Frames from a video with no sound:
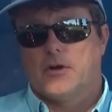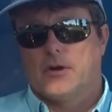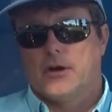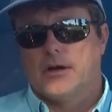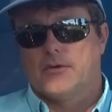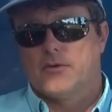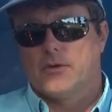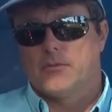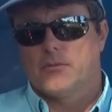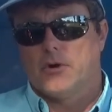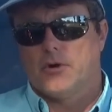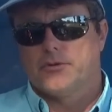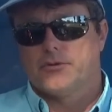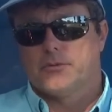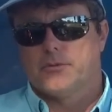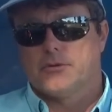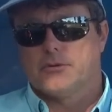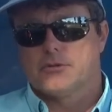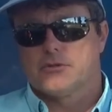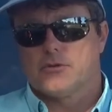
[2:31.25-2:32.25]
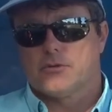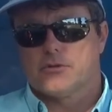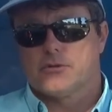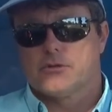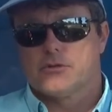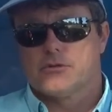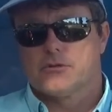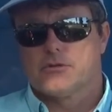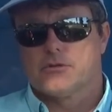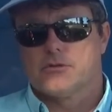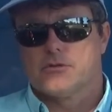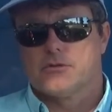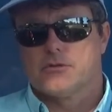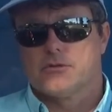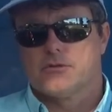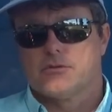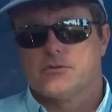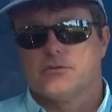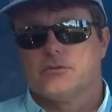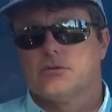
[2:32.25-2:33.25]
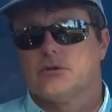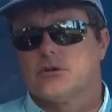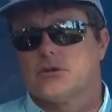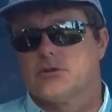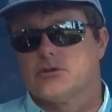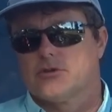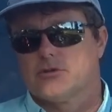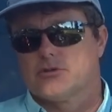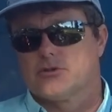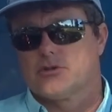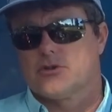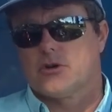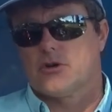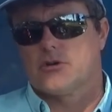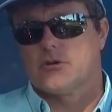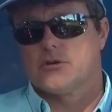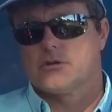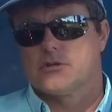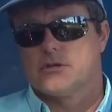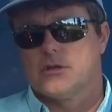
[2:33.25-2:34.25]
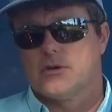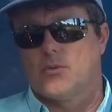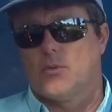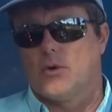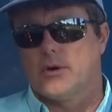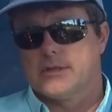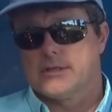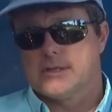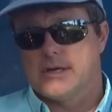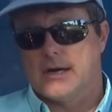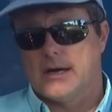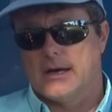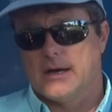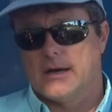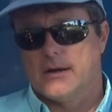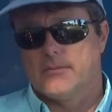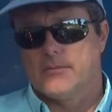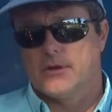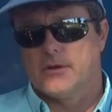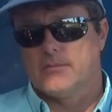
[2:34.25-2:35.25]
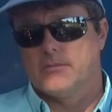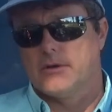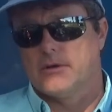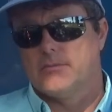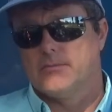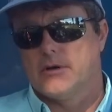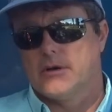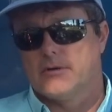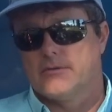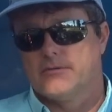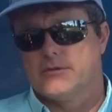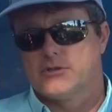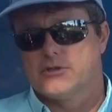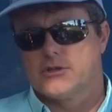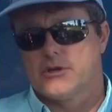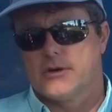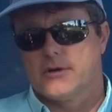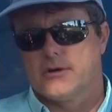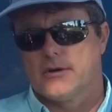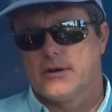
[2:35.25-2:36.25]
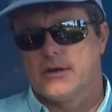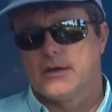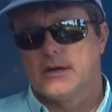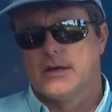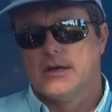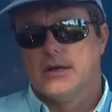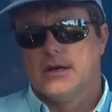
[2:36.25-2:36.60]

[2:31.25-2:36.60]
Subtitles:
Having multiple sources to look at your charts at one time can be beneficiary.